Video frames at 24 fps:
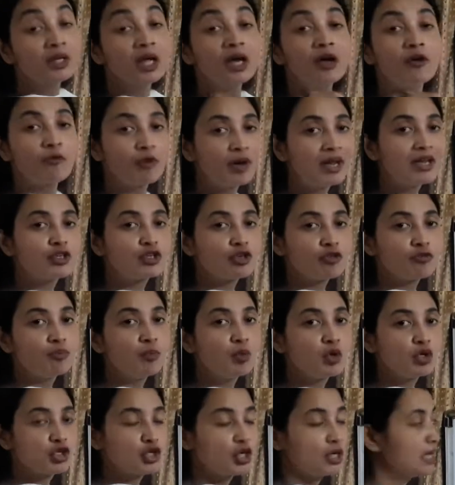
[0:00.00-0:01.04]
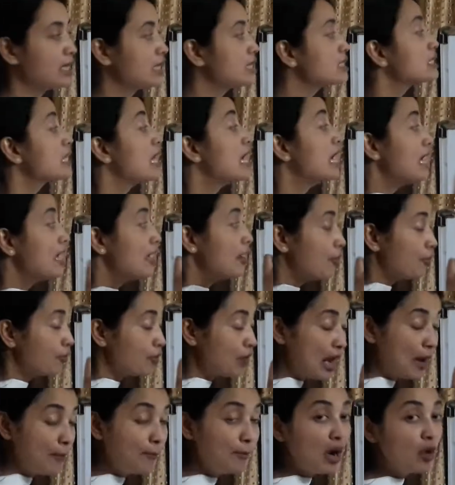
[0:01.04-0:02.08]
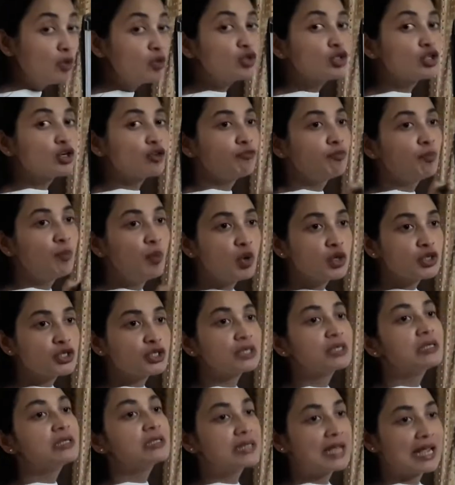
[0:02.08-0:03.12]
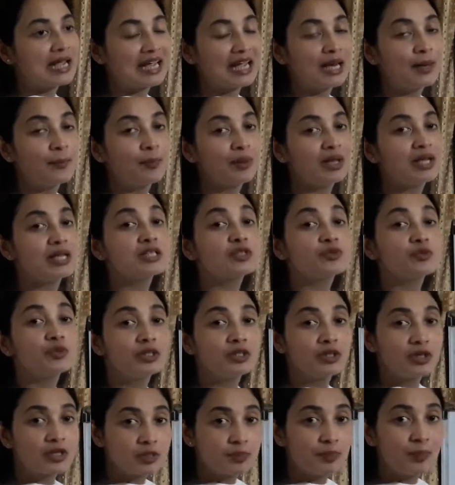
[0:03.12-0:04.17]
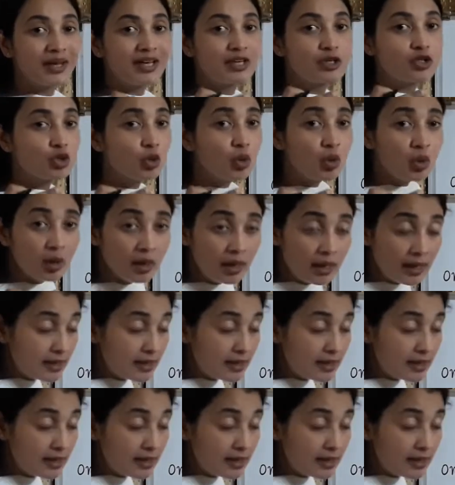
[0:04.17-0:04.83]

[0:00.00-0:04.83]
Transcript: Rate of motion is amount of motion taken place with respect to